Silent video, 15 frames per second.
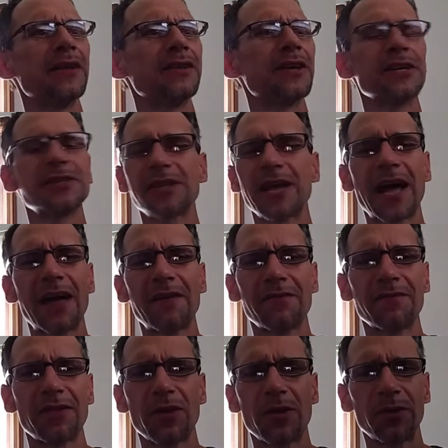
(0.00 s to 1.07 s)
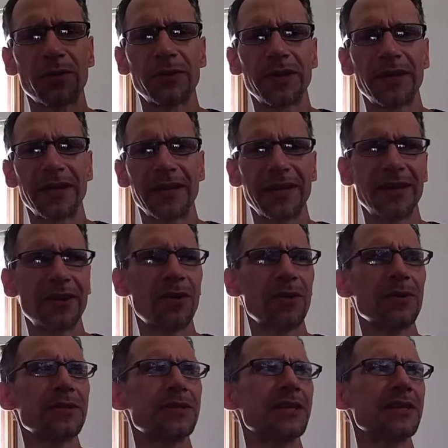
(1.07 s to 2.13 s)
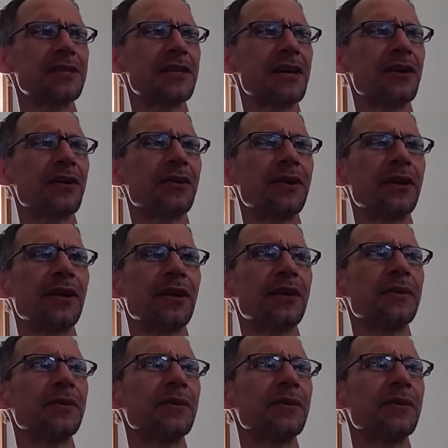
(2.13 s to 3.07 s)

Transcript: Doesn't have a phone, and it always gets down to.